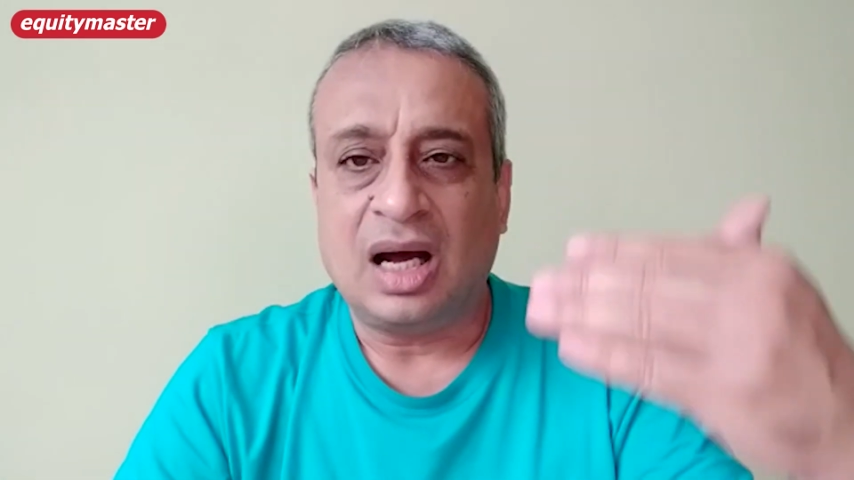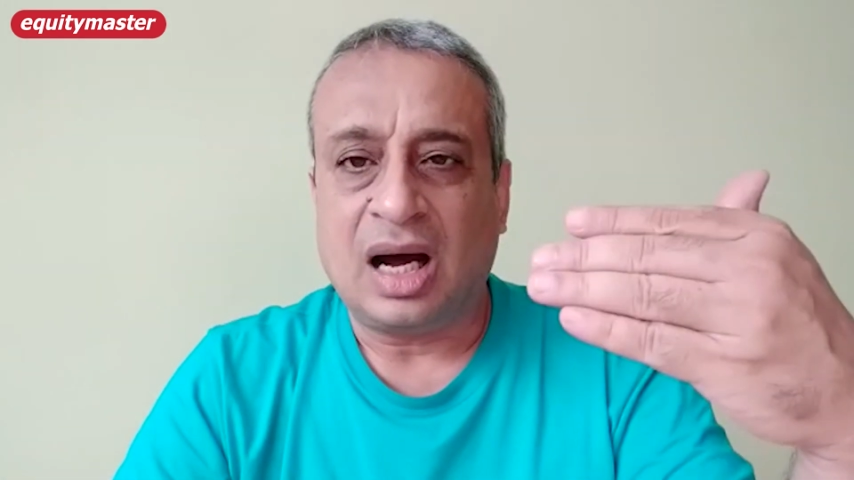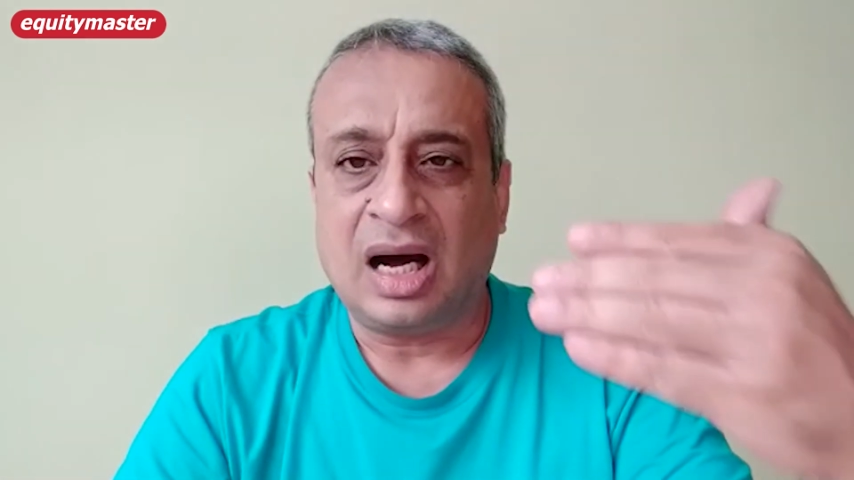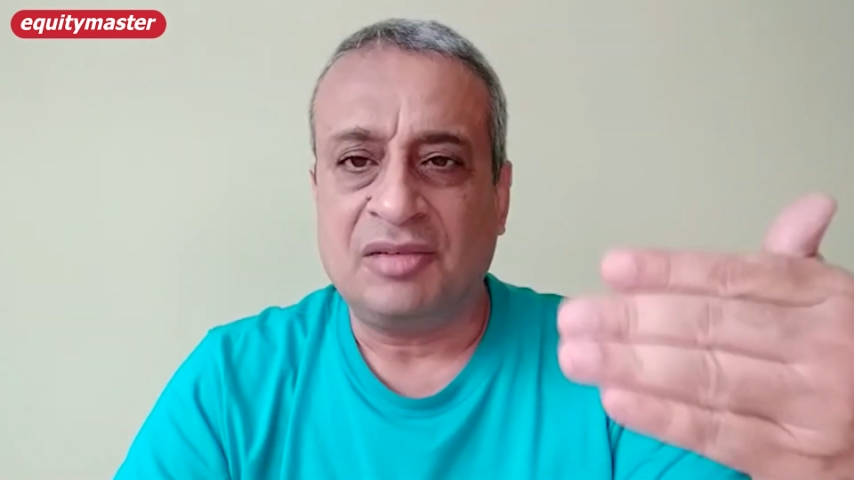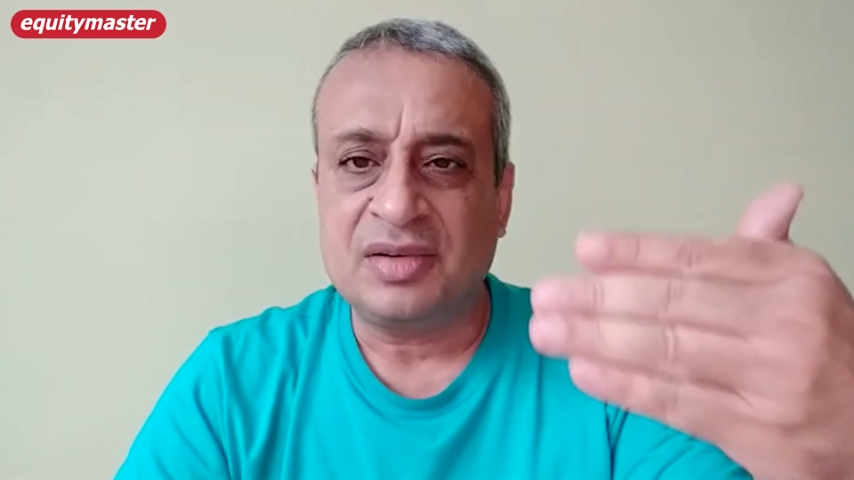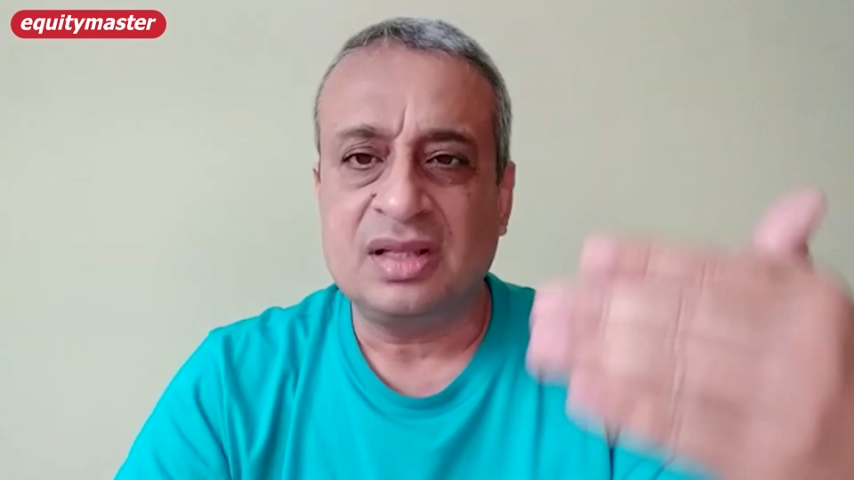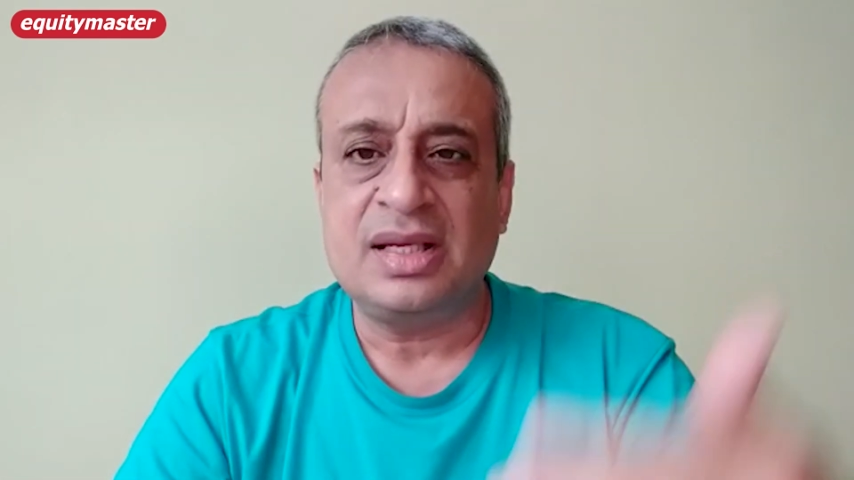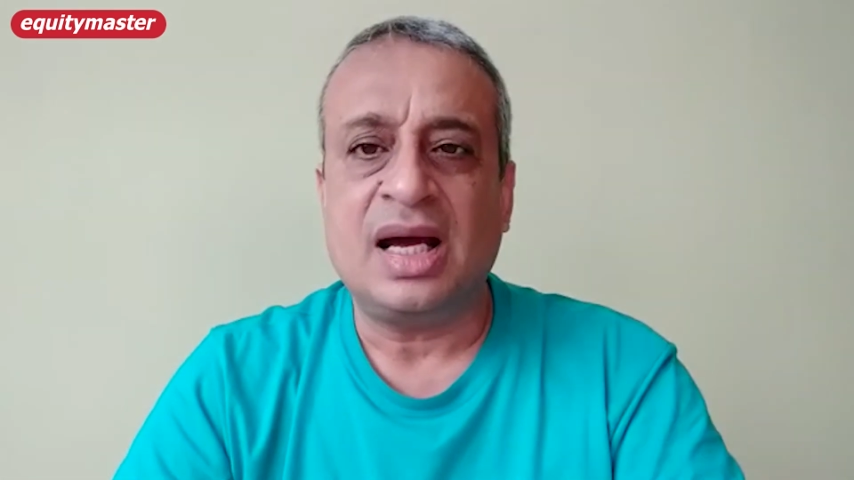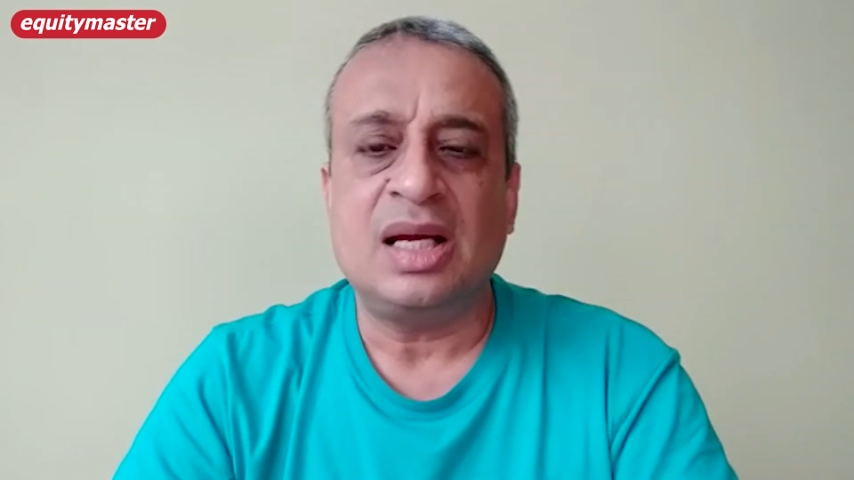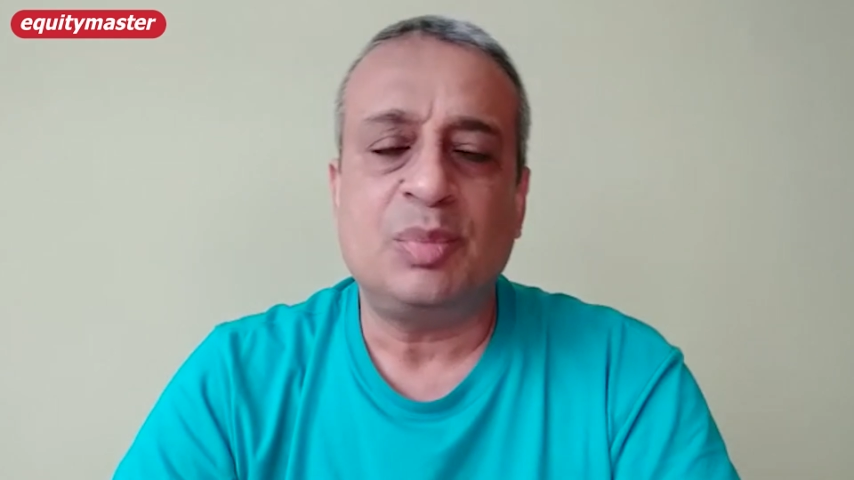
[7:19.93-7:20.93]
after
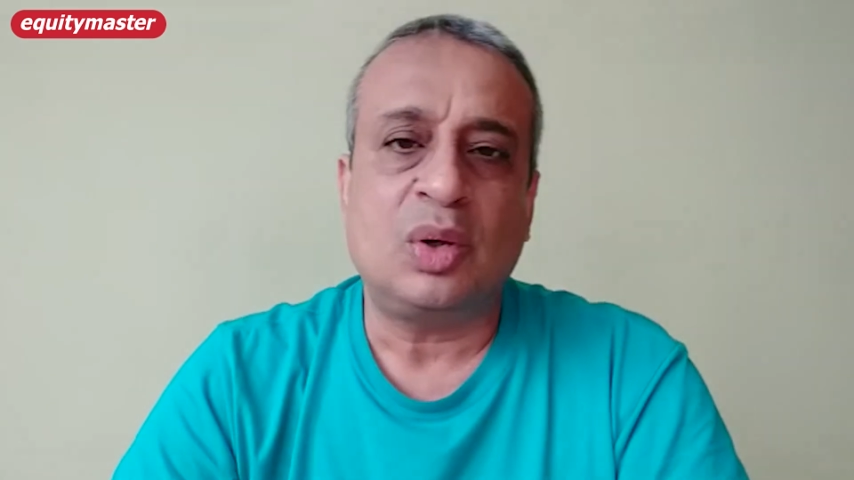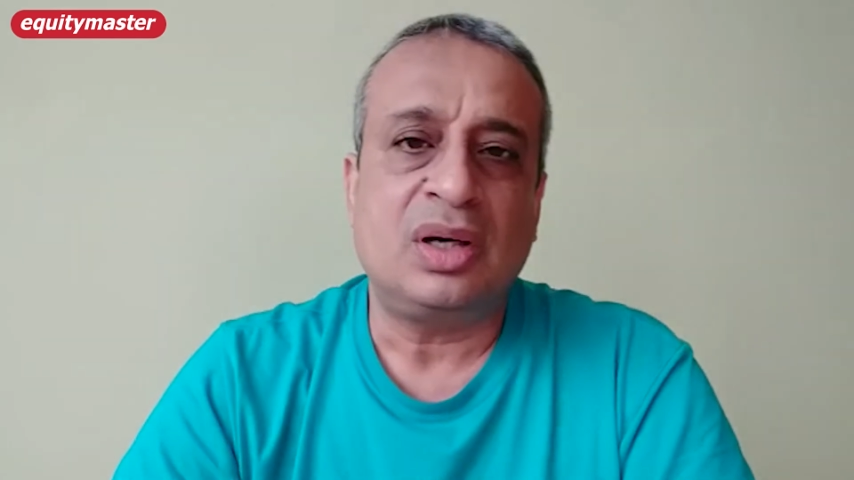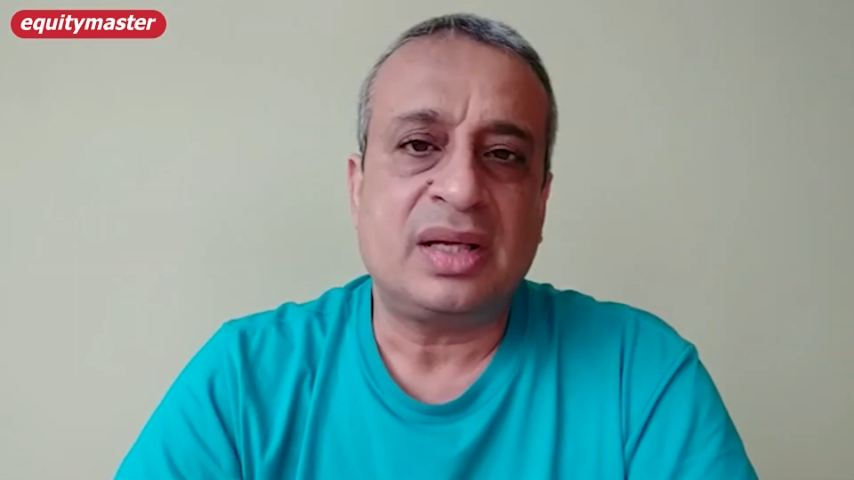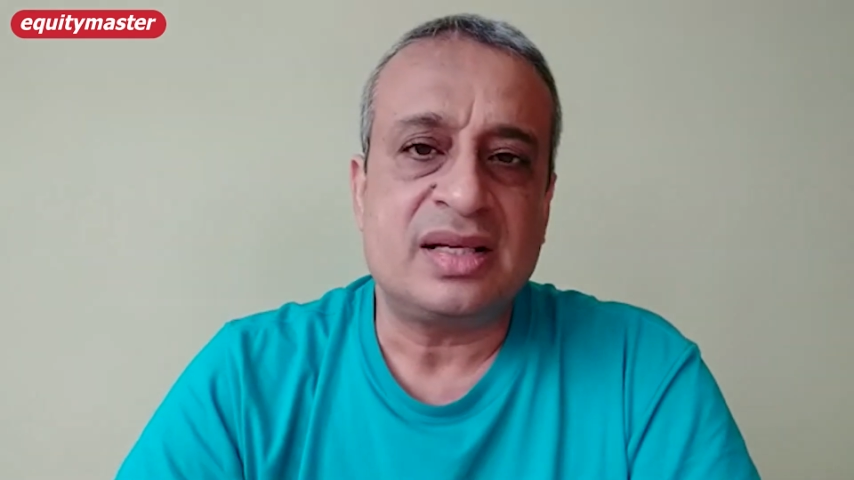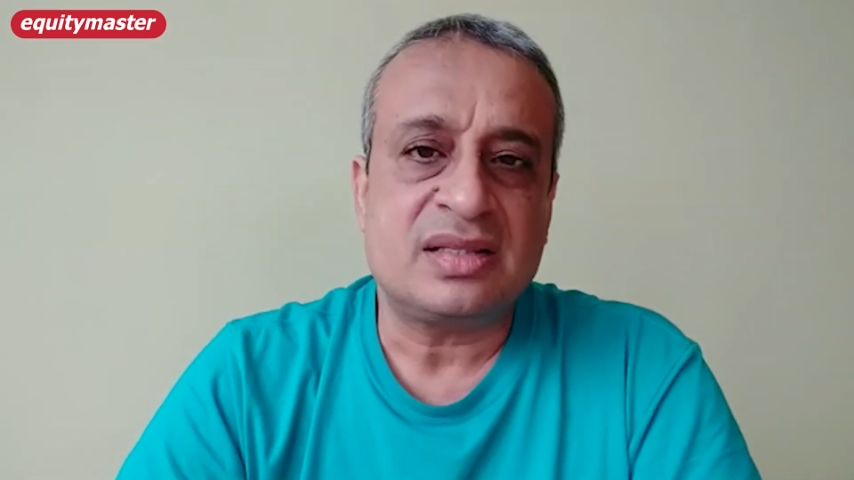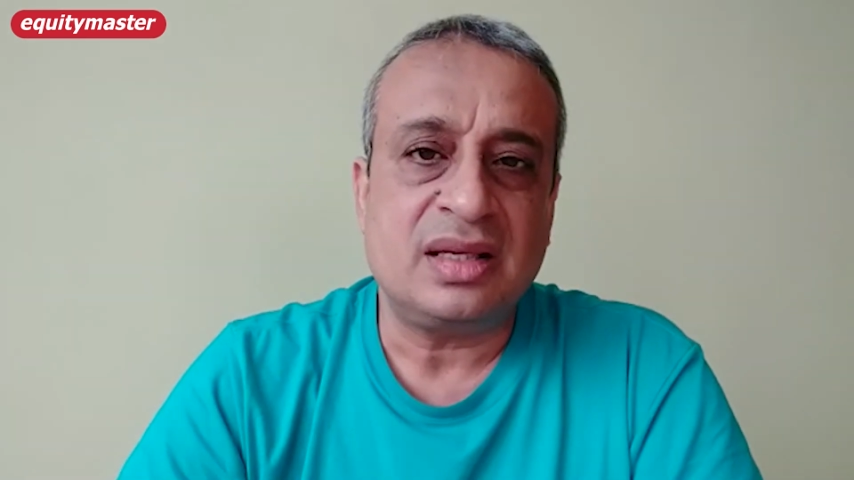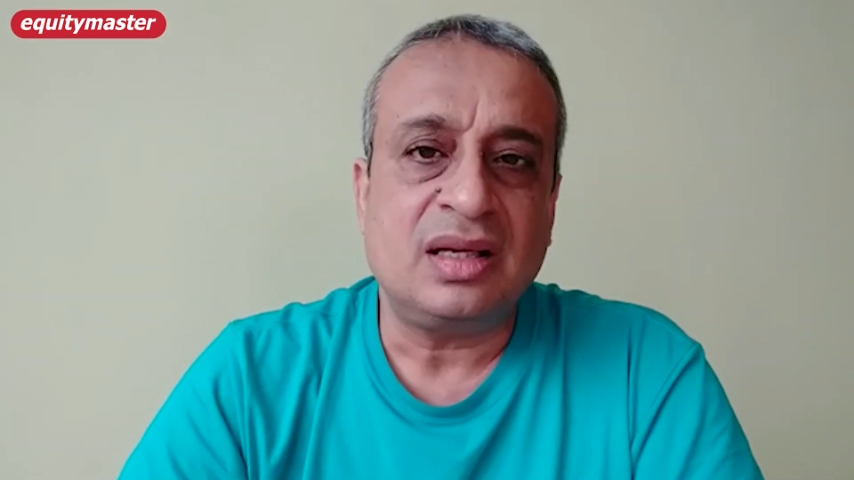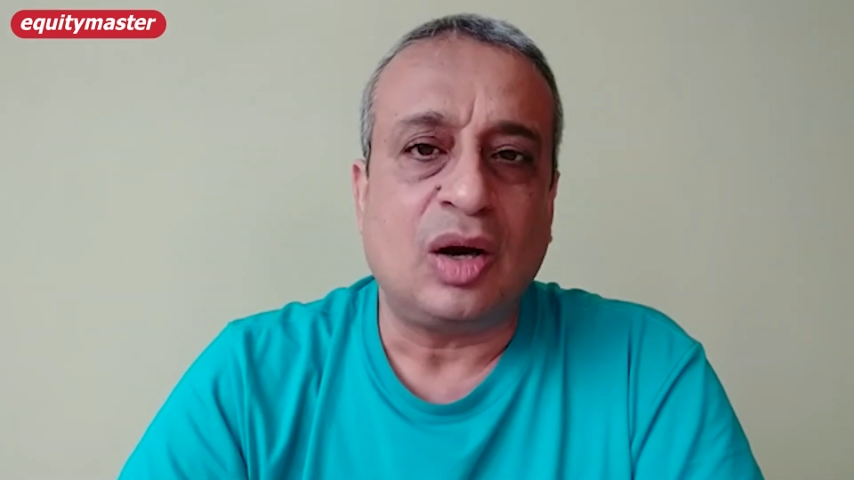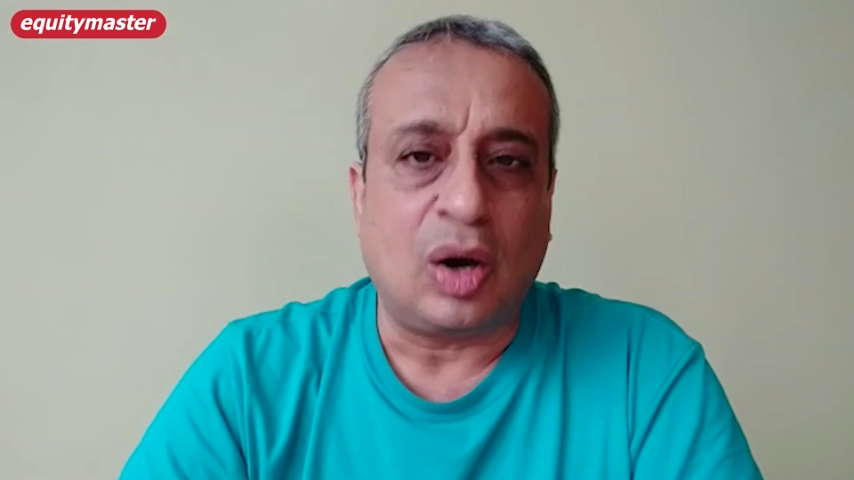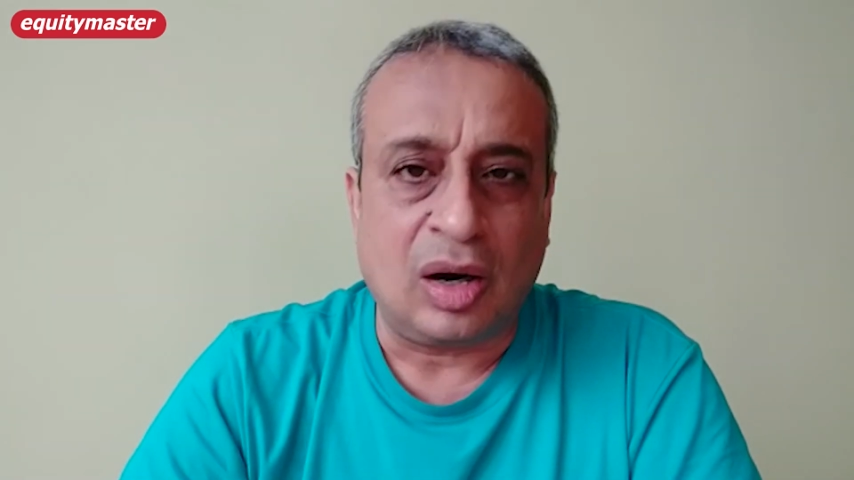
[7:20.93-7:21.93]
the eyeball
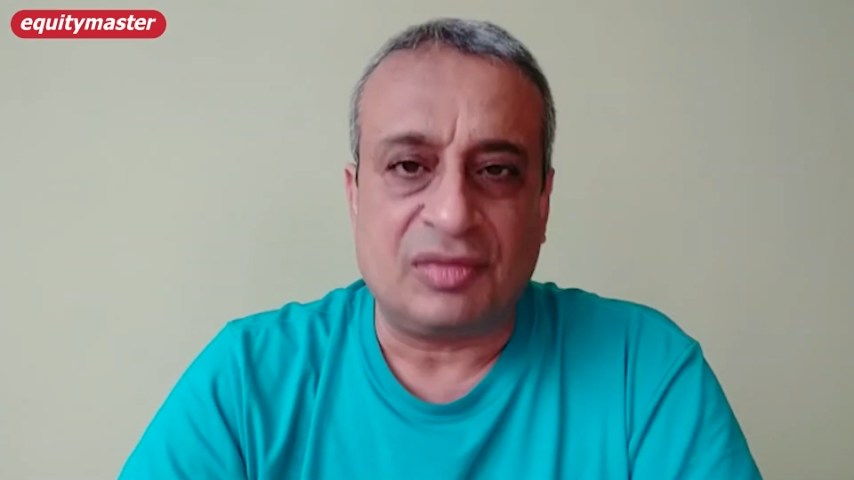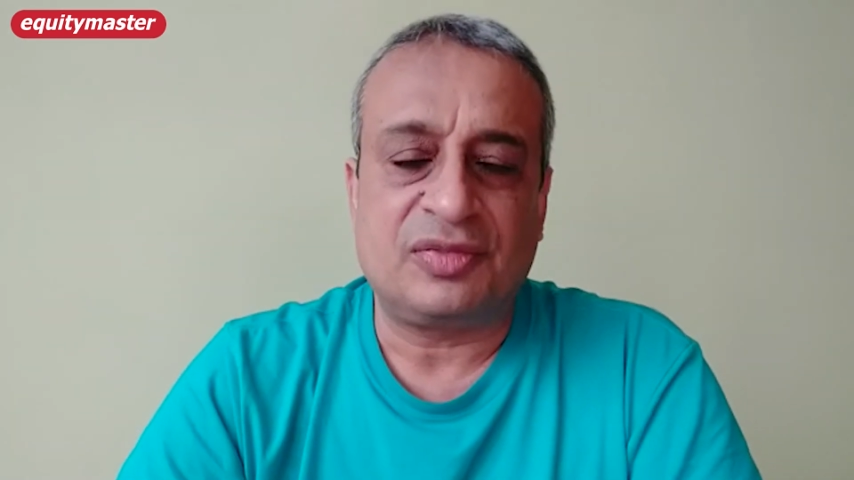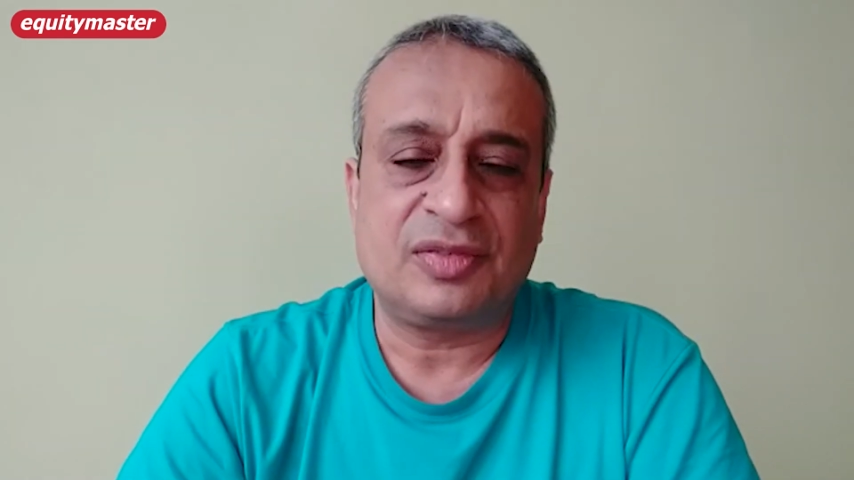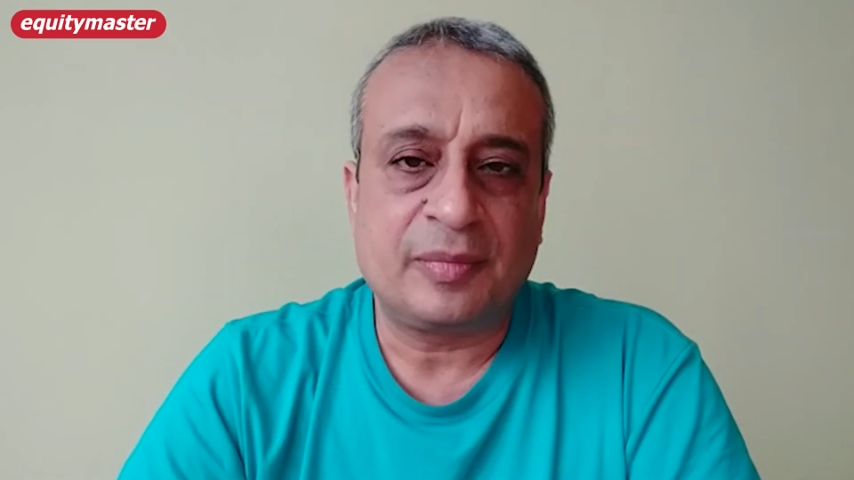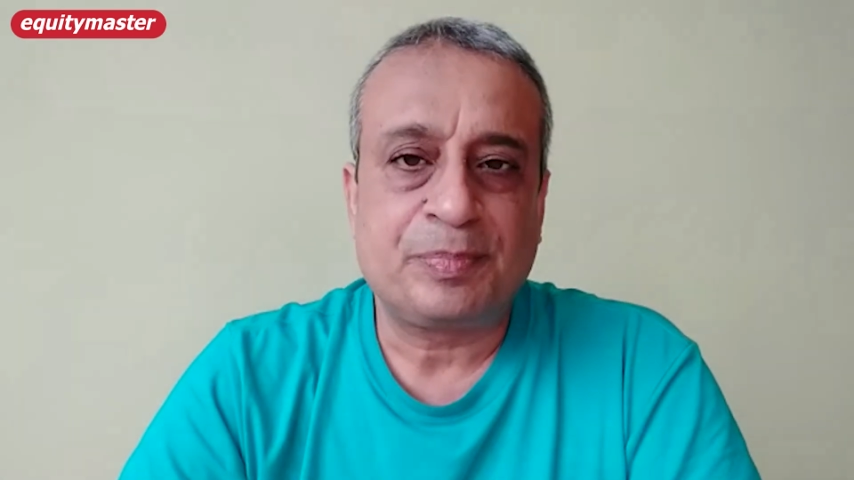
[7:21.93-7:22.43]
testing of